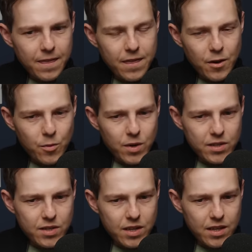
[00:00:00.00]
There
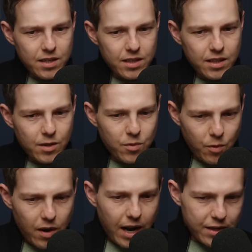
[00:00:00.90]
was, uh, you know,
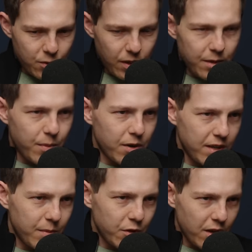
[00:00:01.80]
throughout high school, I had a
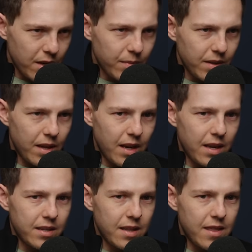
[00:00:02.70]
part-time job
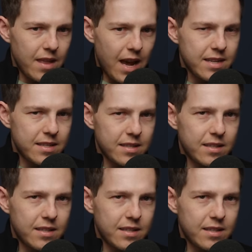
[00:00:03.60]
and that,